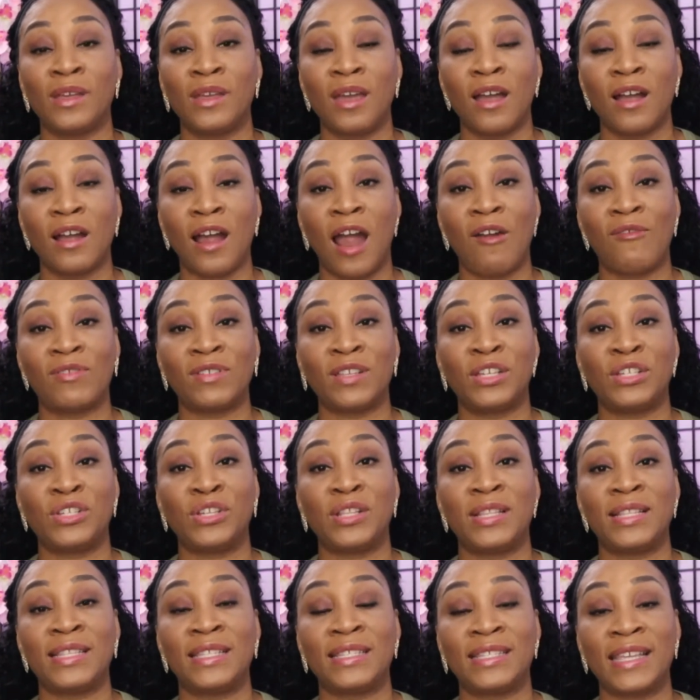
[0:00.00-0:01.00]

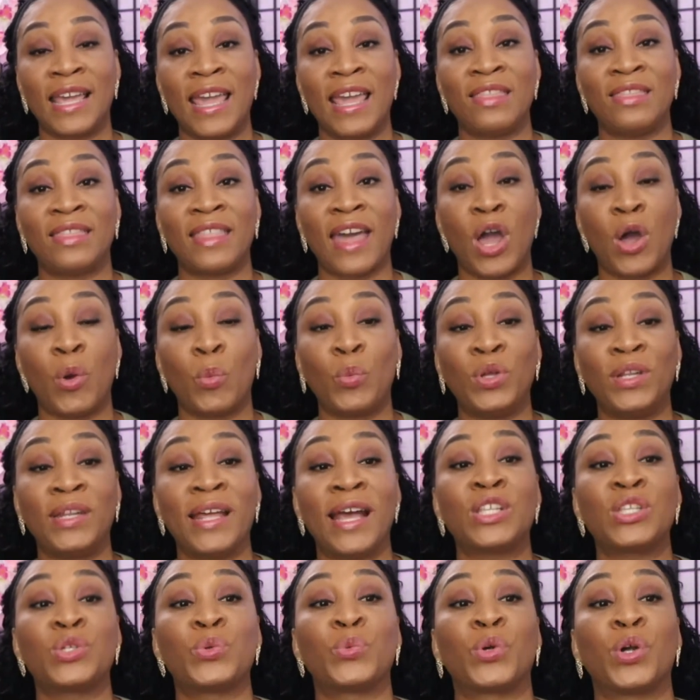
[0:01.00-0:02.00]
conversation saying that
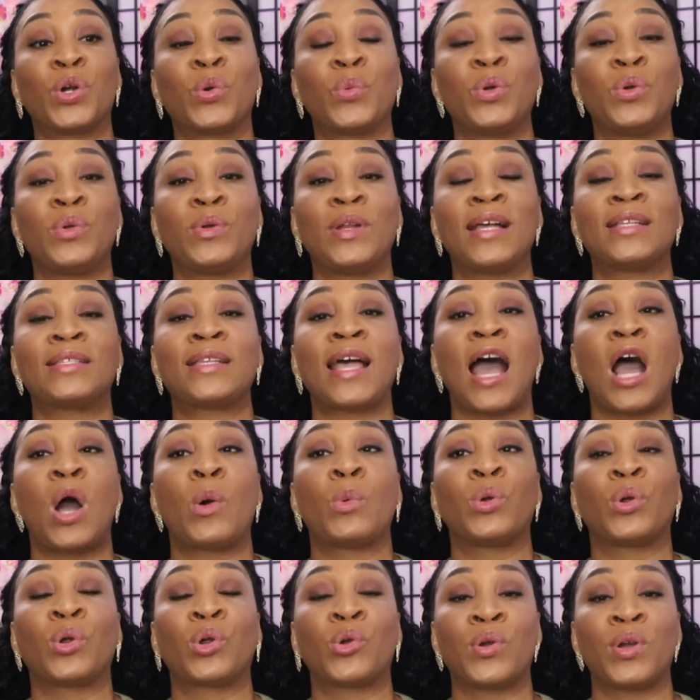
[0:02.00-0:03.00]
that's how
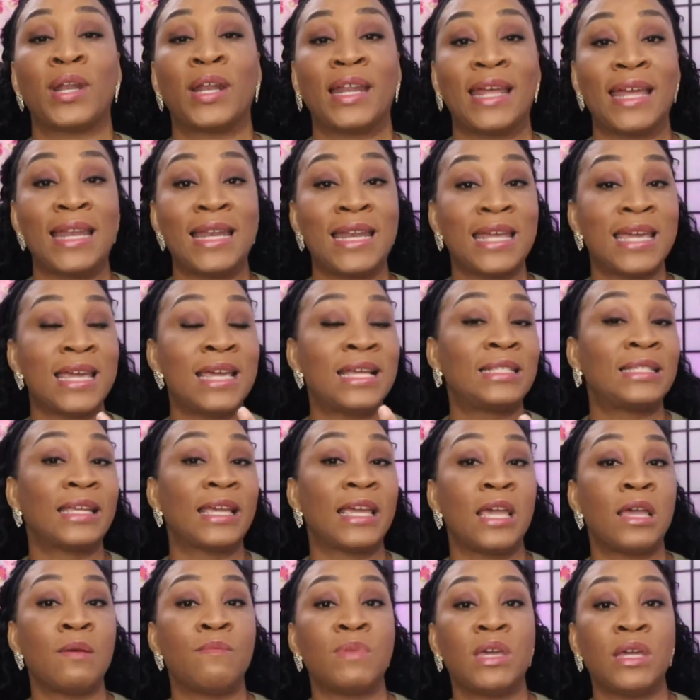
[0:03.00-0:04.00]
we were created, in His
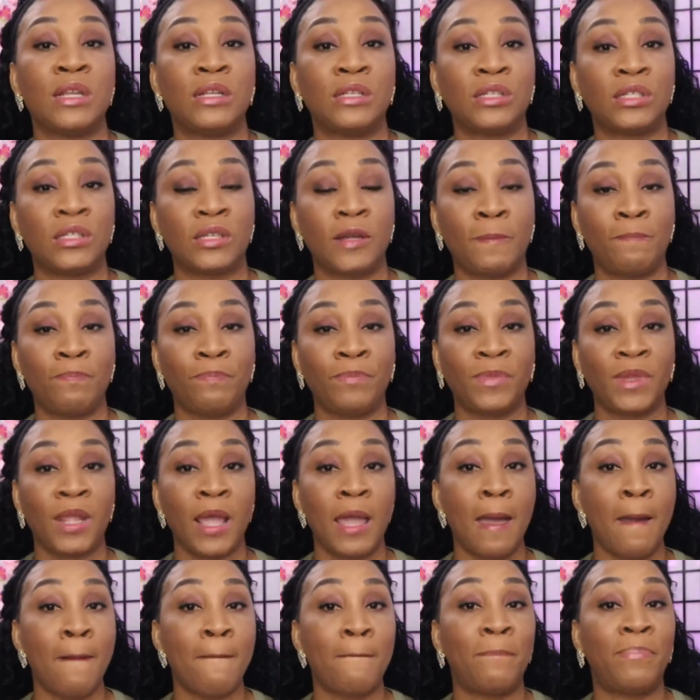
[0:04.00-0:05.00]
image,
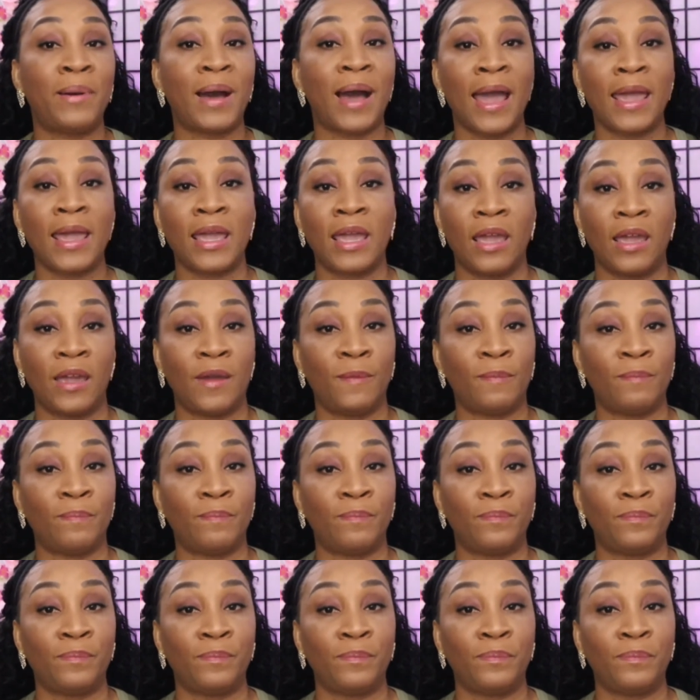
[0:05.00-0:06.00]
by Him.
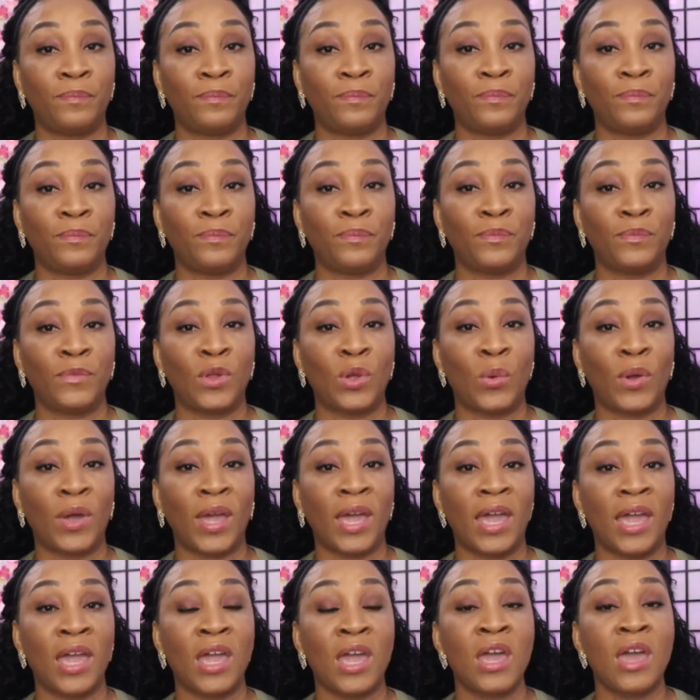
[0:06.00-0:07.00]

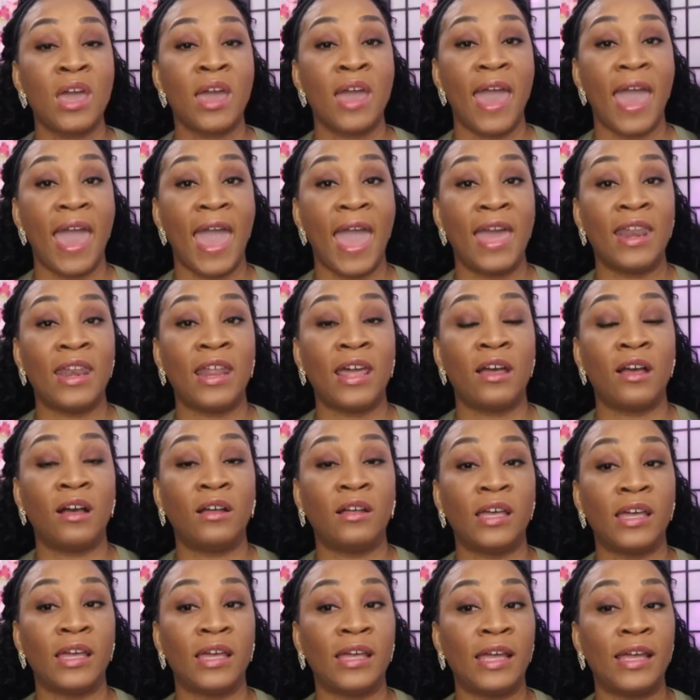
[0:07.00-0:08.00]
Okay, and
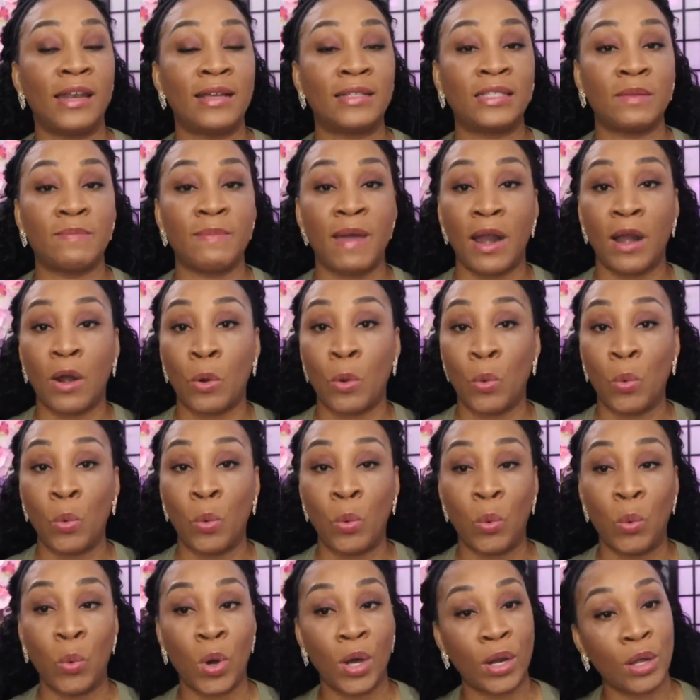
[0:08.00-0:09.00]
it doesn't matter
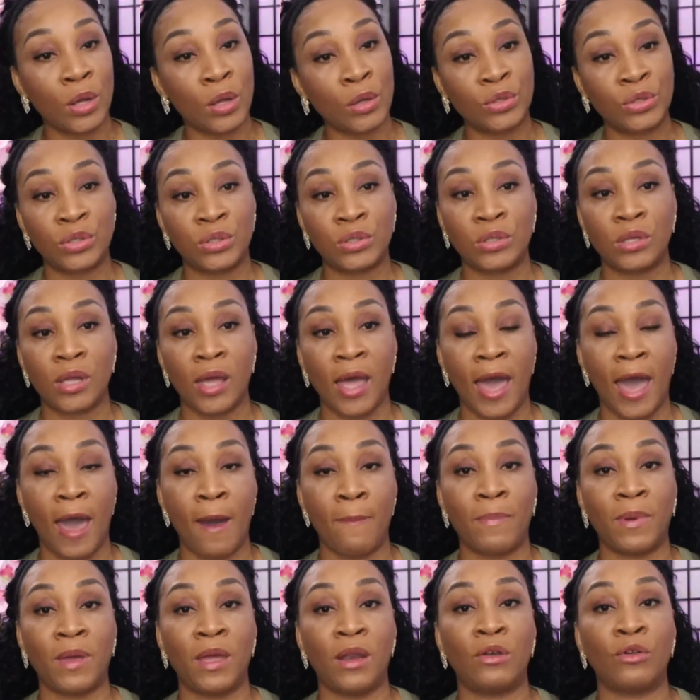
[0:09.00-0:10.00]
what else
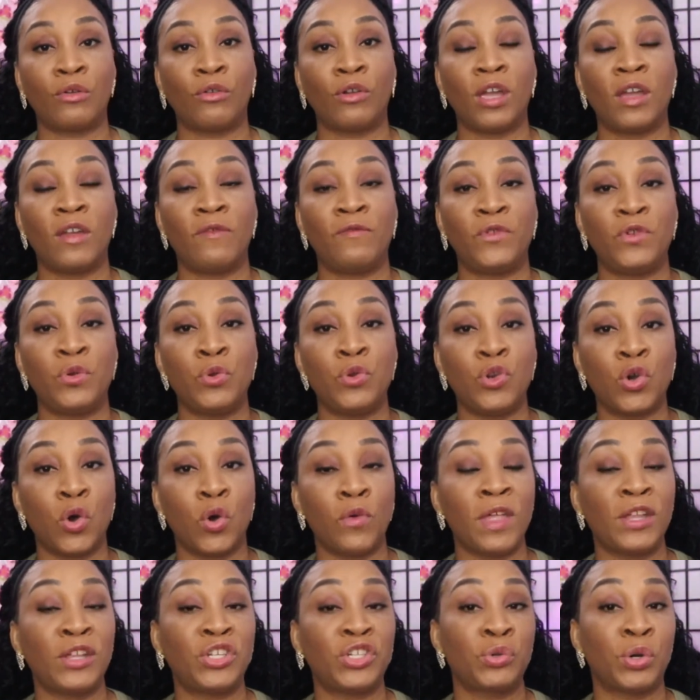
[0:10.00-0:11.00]
happened. If you know
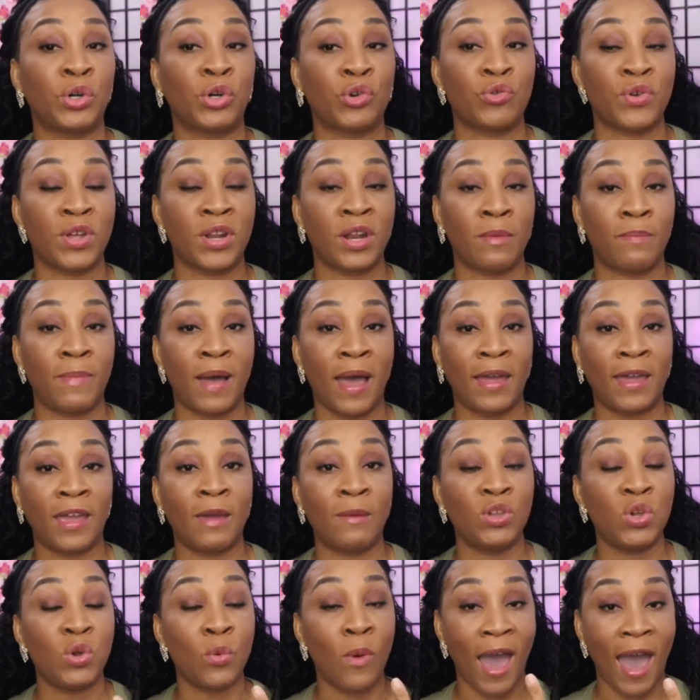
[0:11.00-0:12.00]
that you're created by
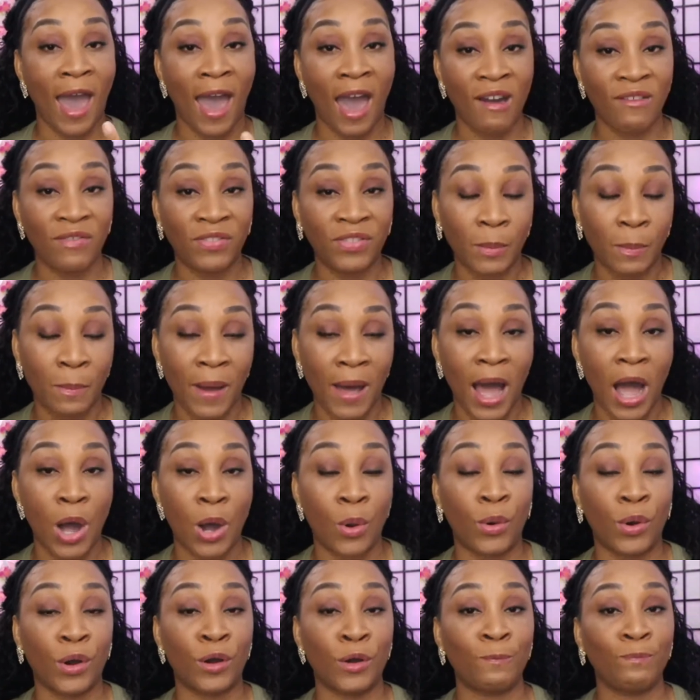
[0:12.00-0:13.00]
Him, you have the
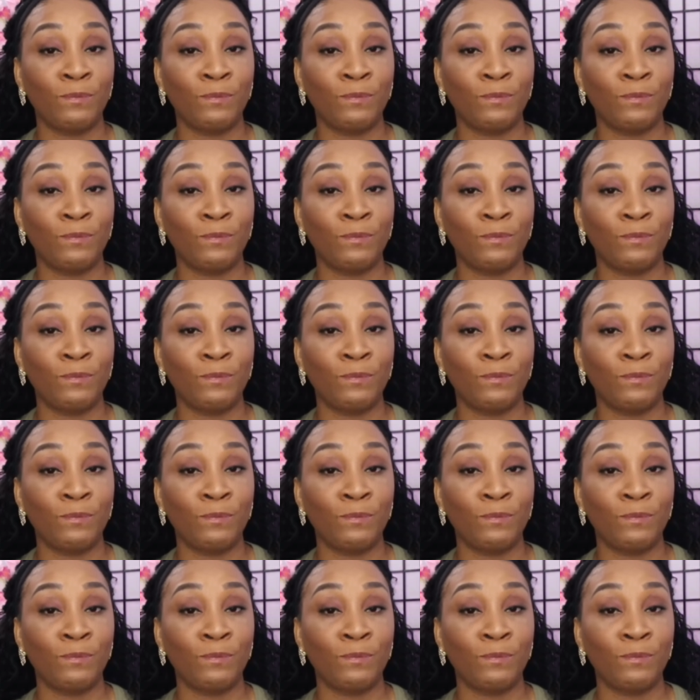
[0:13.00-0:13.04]
power,